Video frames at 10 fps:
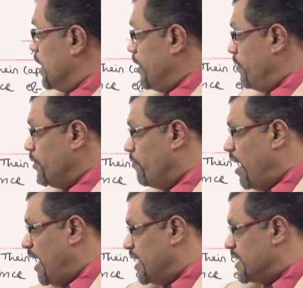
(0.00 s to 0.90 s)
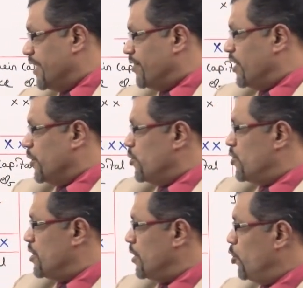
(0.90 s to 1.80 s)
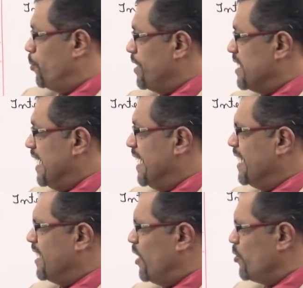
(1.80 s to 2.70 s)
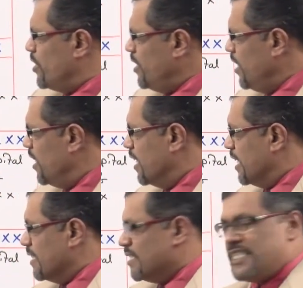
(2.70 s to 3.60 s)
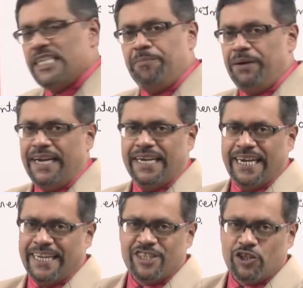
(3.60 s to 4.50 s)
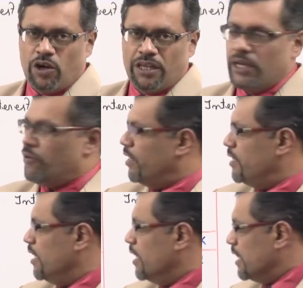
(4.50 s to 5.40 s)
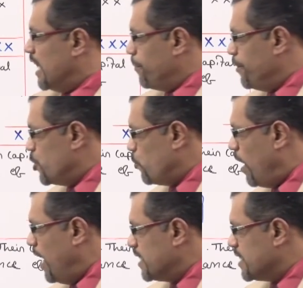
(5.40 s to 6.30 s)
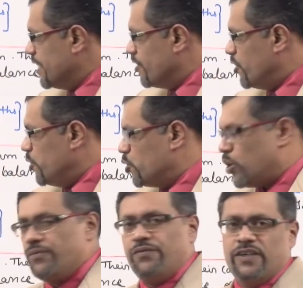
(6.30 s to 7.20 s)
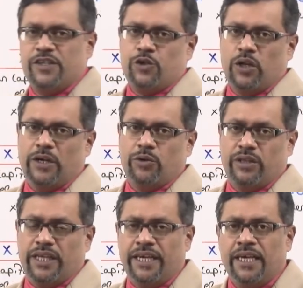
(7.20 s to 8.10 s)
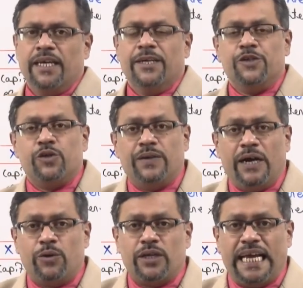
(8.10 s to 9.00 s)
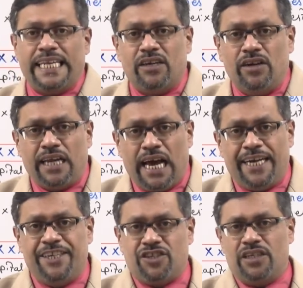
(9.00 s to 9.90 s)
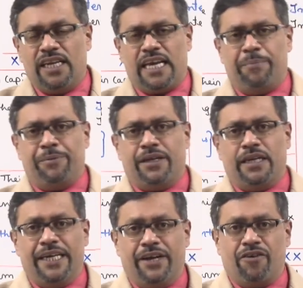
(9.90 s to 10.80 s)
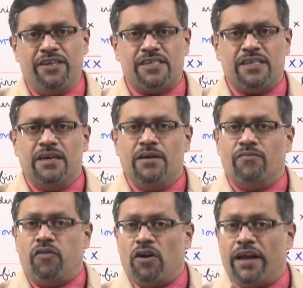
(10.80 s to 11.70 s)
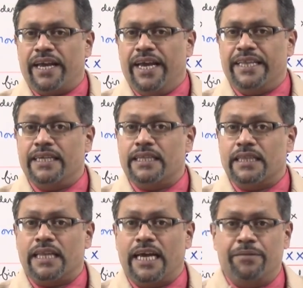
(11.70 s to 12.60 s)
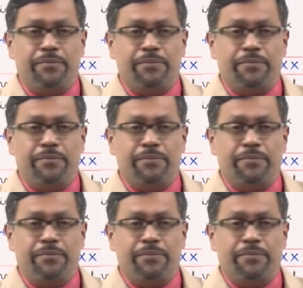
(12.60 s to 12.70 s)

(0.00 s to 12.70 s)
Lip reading: even Y has introduced rupees 80,000. Separate date is not given. That means Y has introduced on 1st July only. So we have to calculate additional capital interest for again 9